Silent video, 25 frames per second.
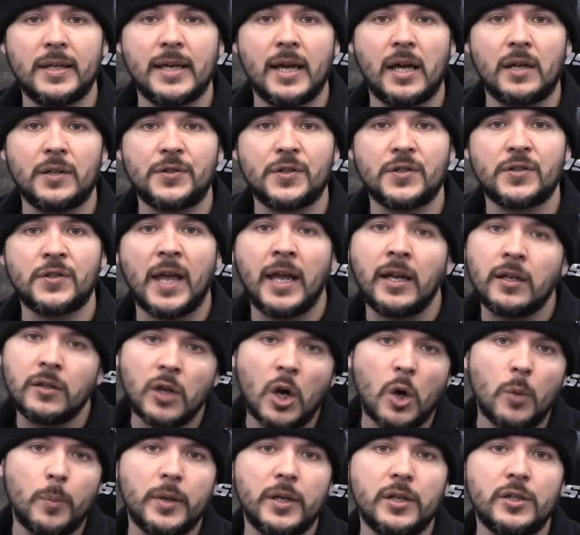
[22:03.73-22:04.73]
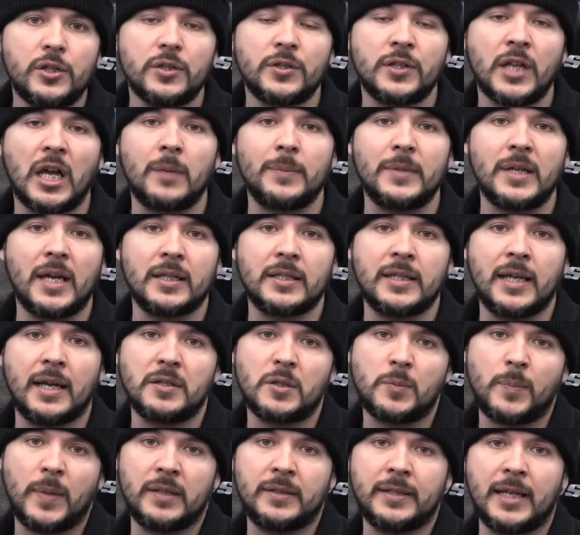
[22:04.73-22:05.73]
else's, ain't nobody should tell me I can't
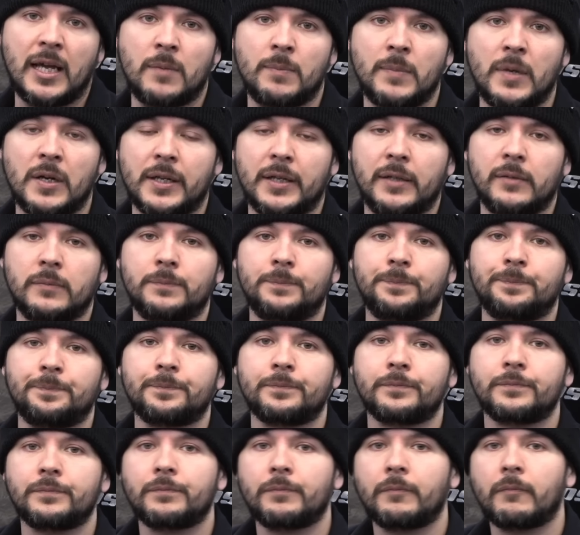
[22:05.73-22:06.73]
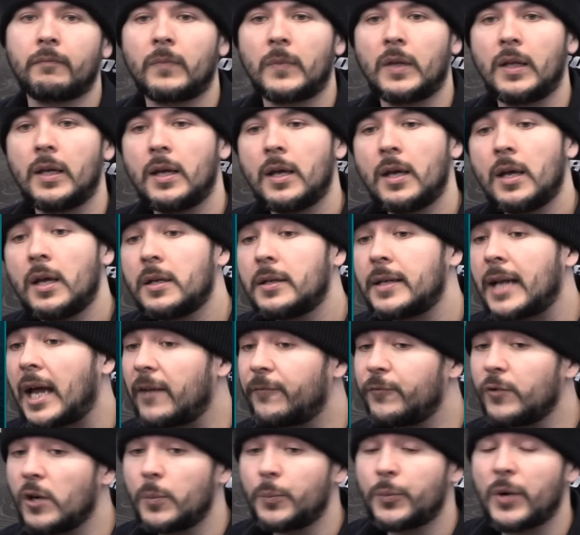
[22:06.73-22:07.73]
spend that money. Now, if
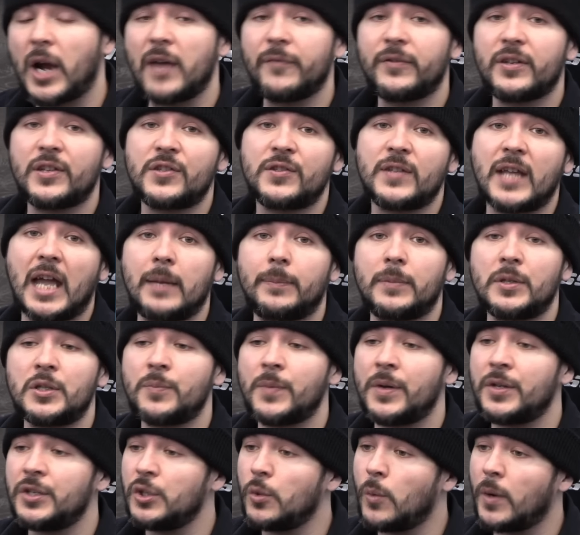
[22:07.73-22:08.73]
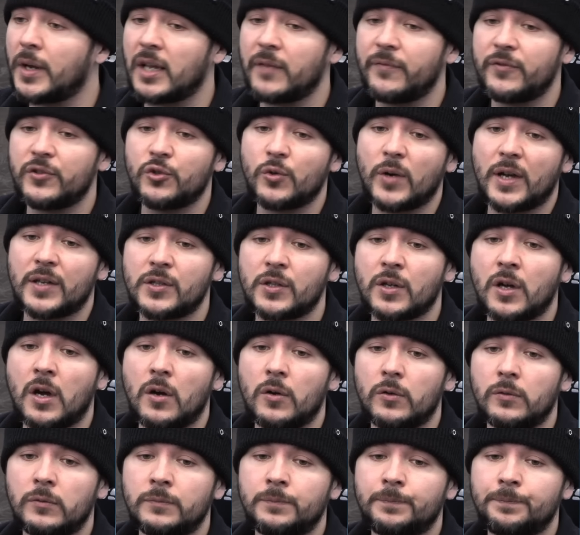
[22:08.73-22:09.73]
you're a private establishment, you want to have a dress
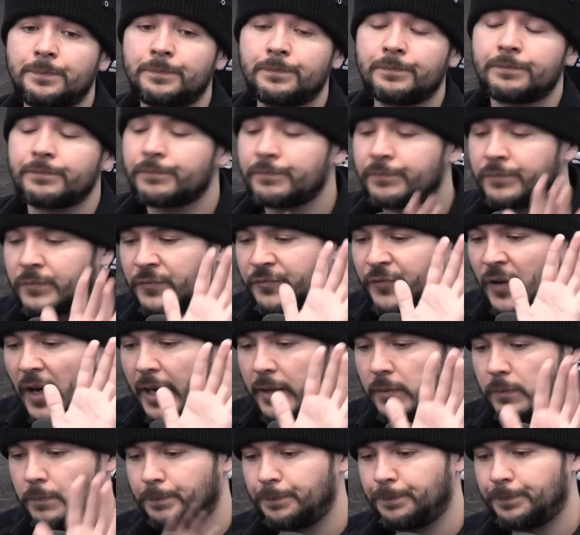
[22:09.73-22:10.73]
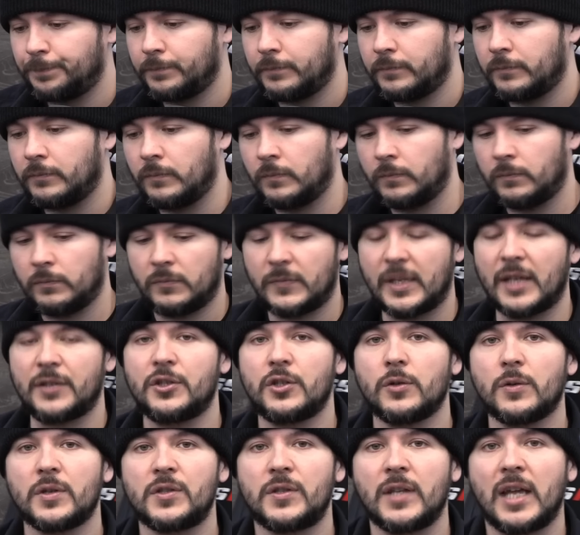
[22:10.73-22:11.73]
code, fine. That's
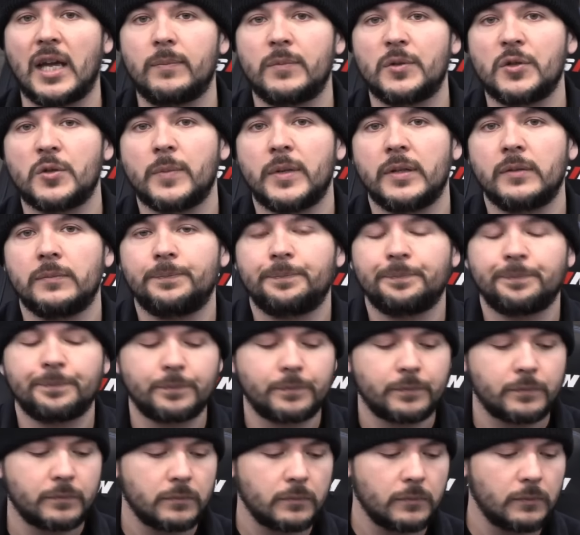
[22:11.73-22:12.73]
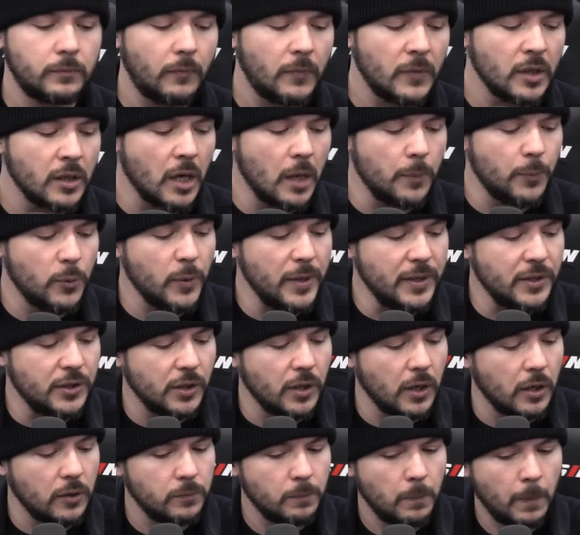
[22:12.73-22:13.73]
your establishment. A couple weeks
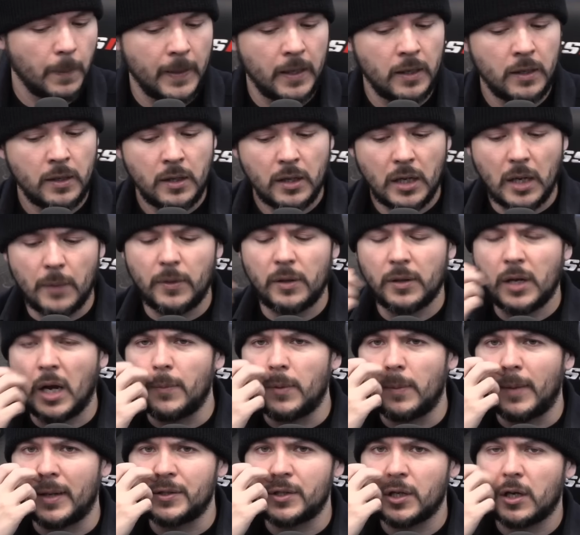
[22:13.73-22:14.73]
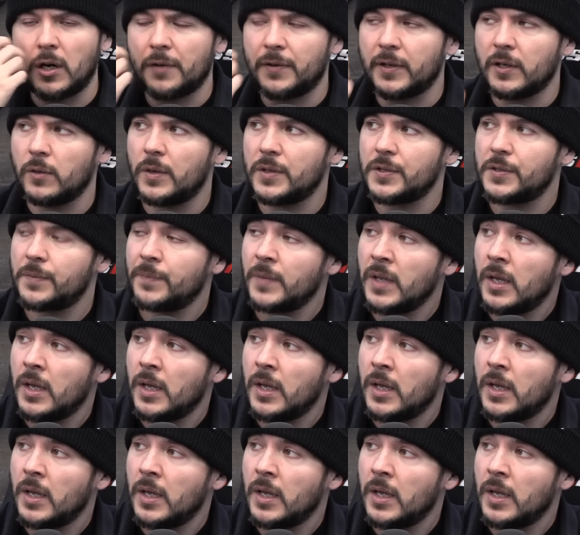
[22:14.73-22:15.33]
ago, a couple a couple months ago, I think it was,